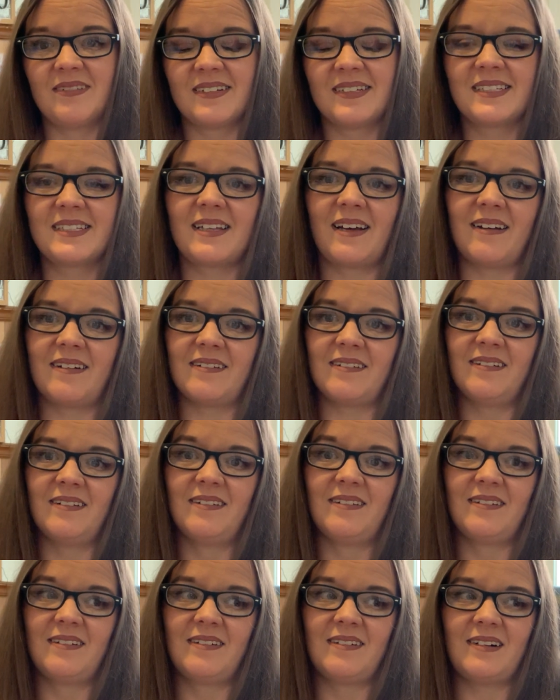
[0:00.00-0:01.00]
So
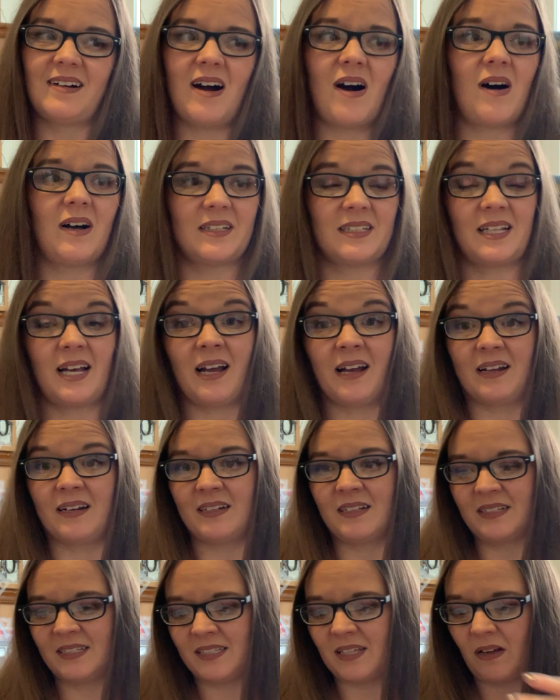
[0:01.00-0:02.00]

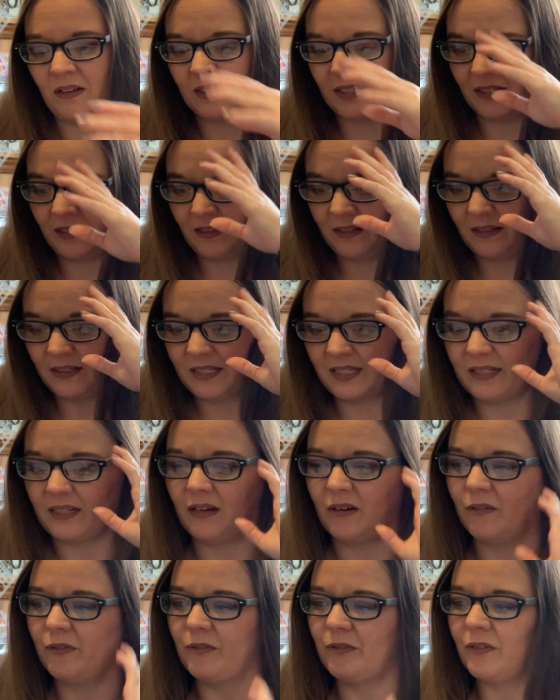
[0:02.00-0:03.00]
that is all the
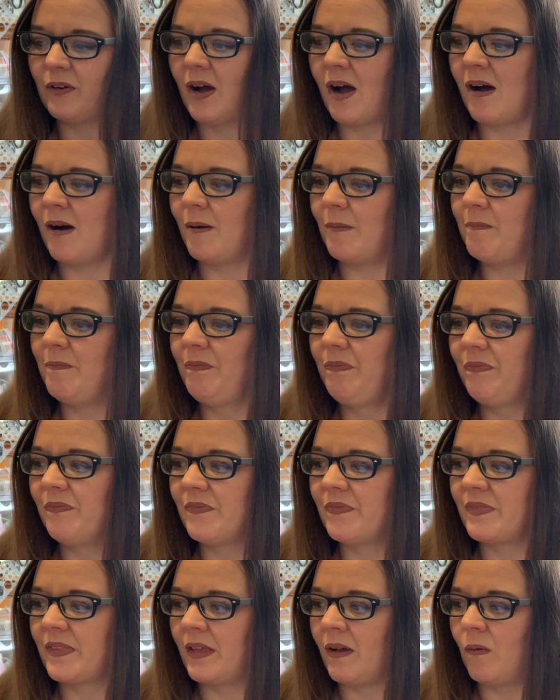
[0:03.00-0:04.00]
stuff
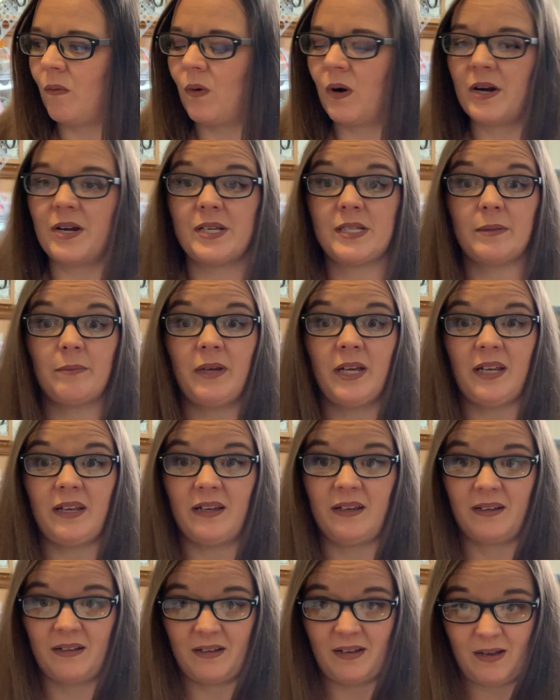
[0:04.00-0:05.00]
that worries
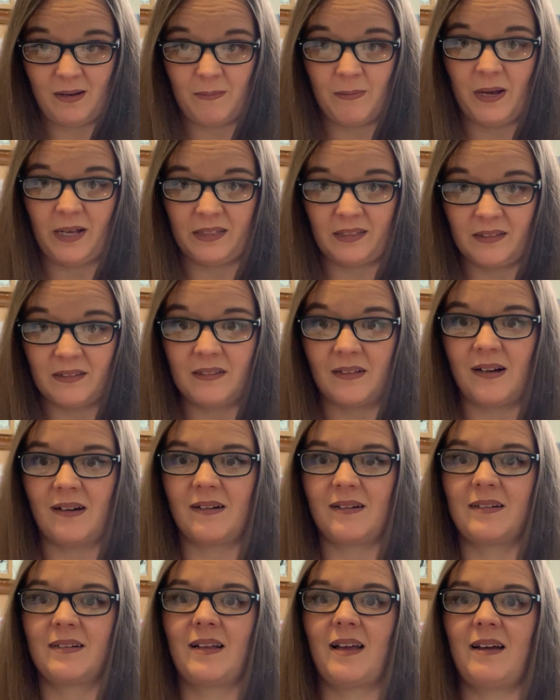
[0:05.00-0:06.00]
me about the
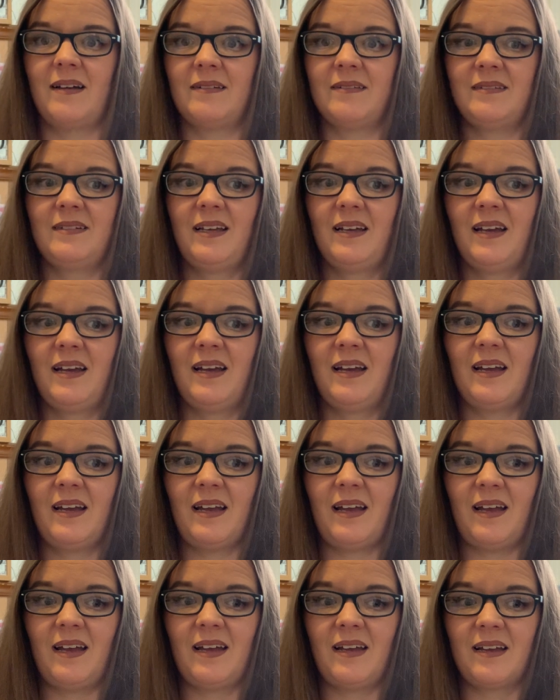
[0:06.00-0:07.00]
lockdown
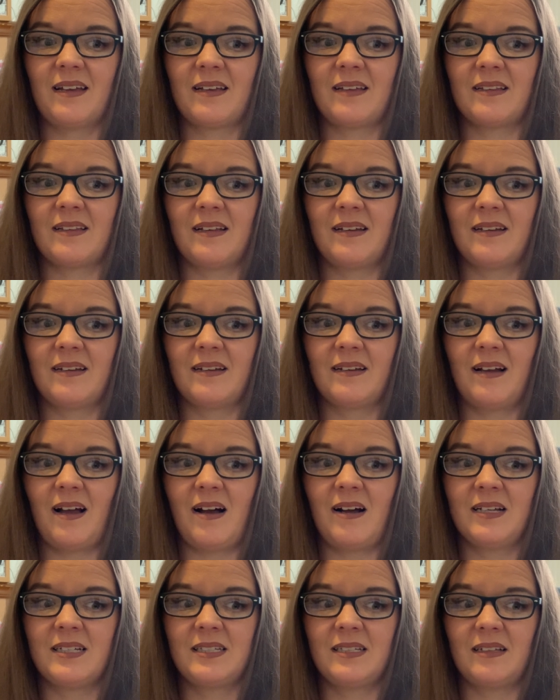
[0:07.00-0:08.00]
and the
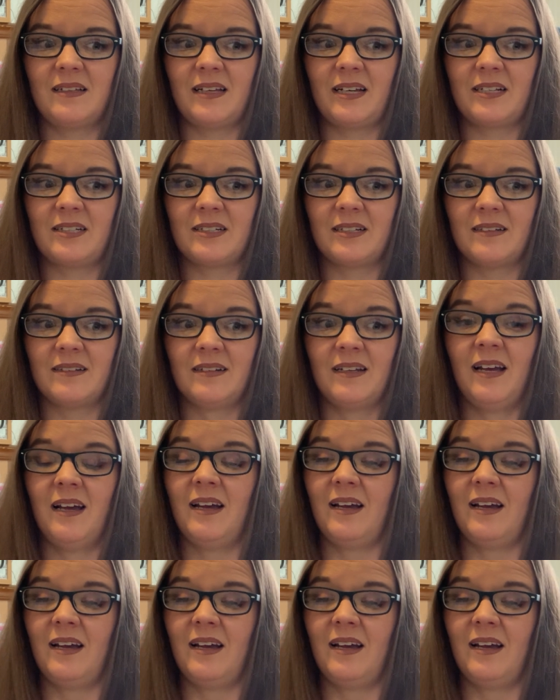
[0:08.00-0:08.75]
isolation